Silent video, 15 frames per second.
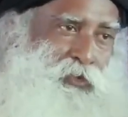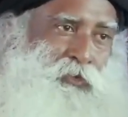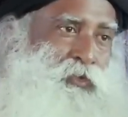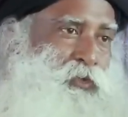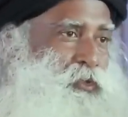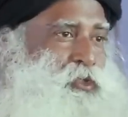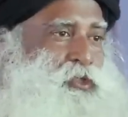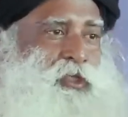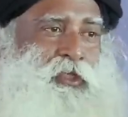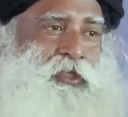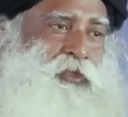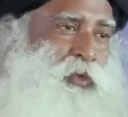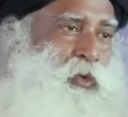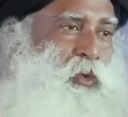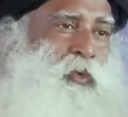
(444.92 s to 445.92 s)
you're the
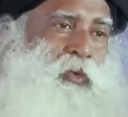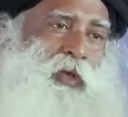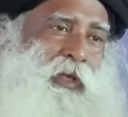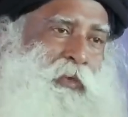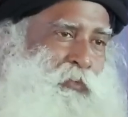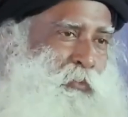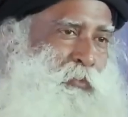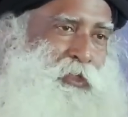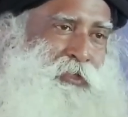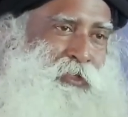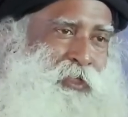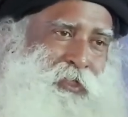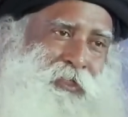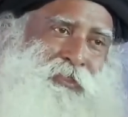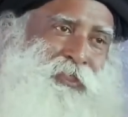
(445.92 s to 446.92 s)
just only woman
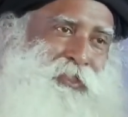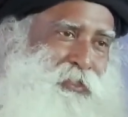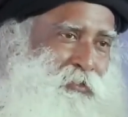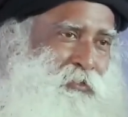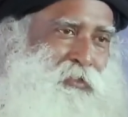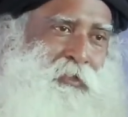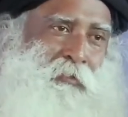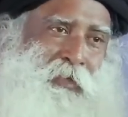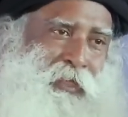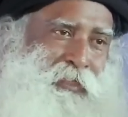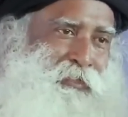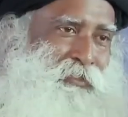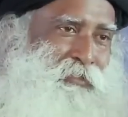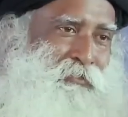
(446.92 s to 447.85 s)
sitting on the banks